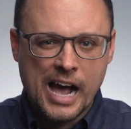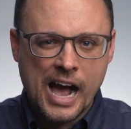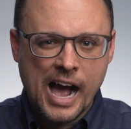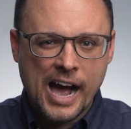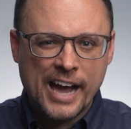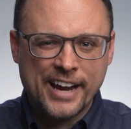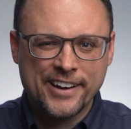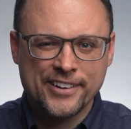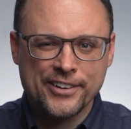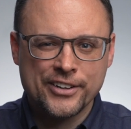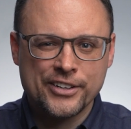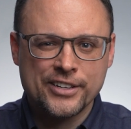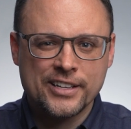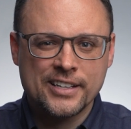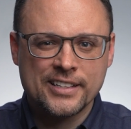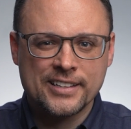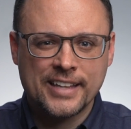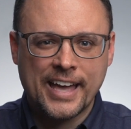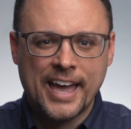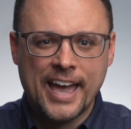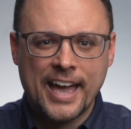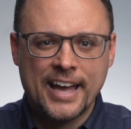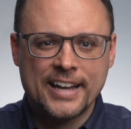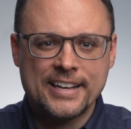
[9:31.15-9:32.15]

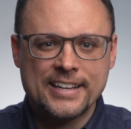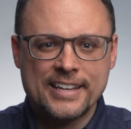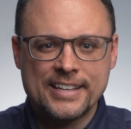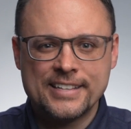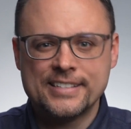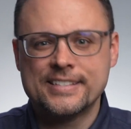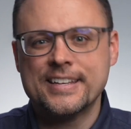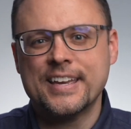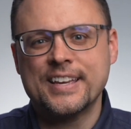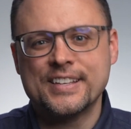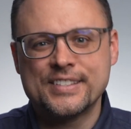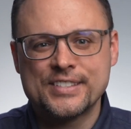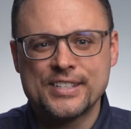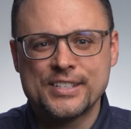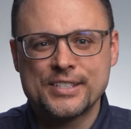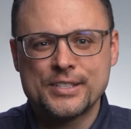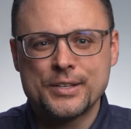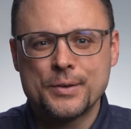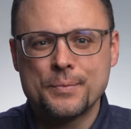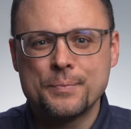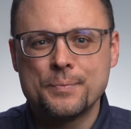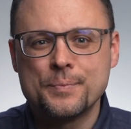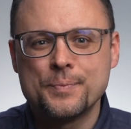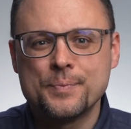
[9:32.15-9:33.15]
ironclad intake
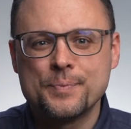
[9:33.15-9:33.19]
system.